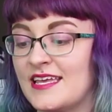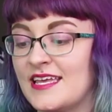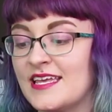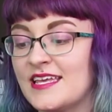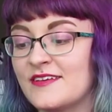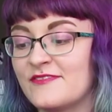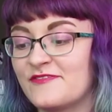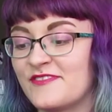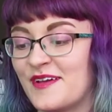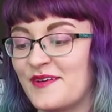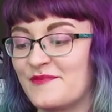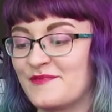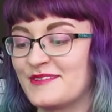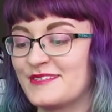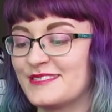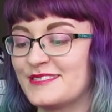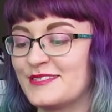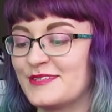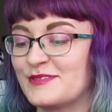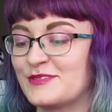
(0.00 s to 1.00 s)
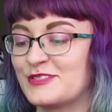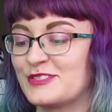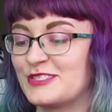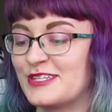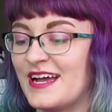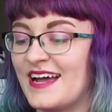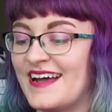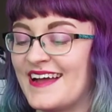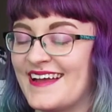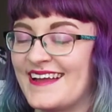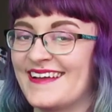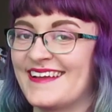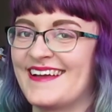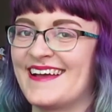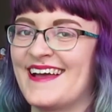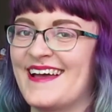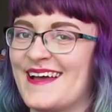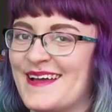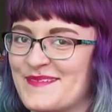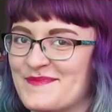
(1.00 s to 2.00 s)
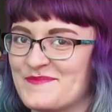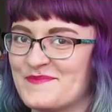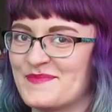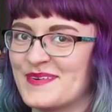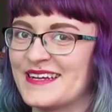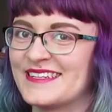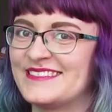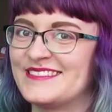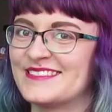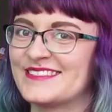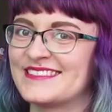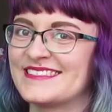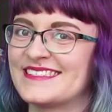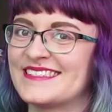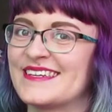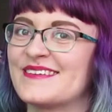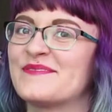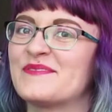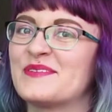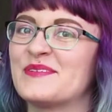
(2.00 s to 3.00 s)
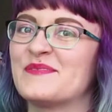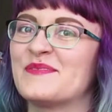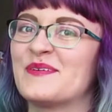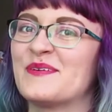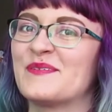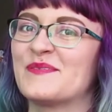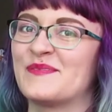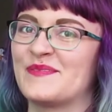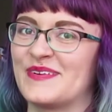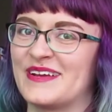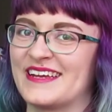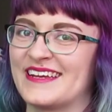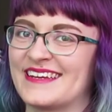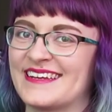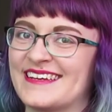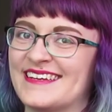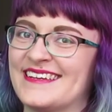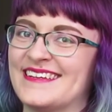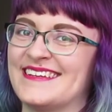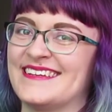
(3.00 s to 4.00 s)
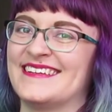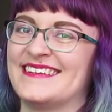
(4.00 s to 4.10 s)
If I weren't so shy, I might just give you a wink.